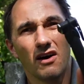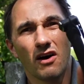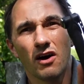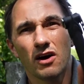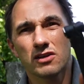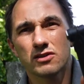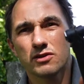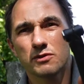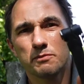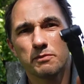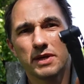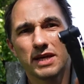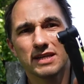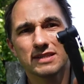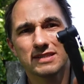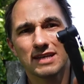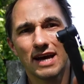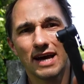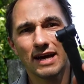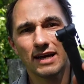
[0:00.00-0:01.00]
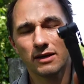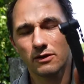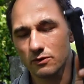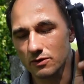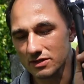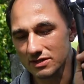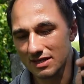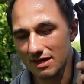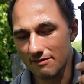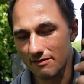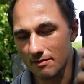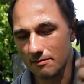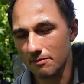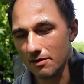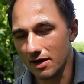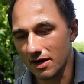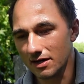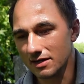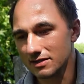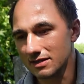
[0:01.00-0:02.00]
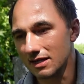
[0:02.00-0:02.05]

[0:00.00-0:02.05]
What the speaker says: 100 psi or 7 bars,